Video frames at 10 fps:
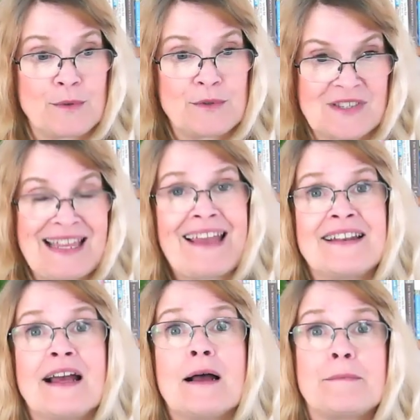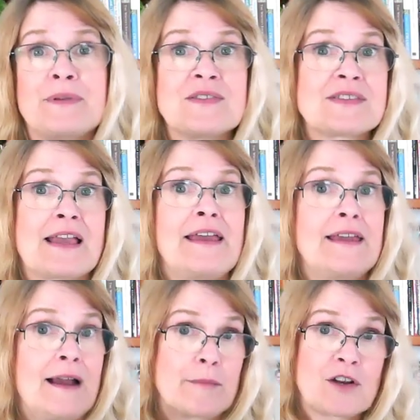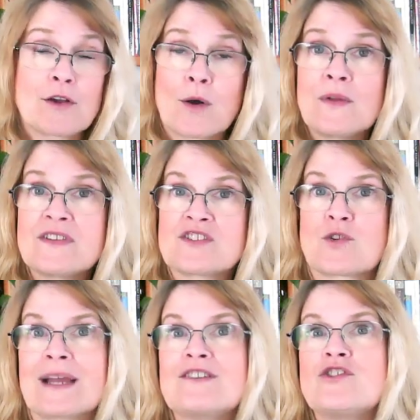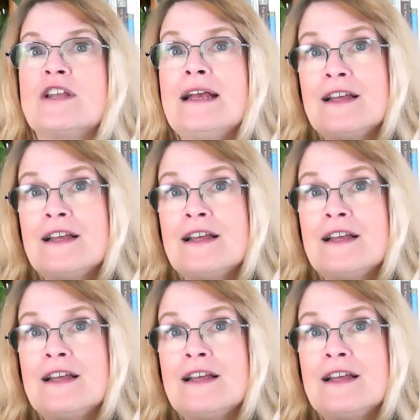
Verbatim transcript: stand up and say, I'm going to go in this direction,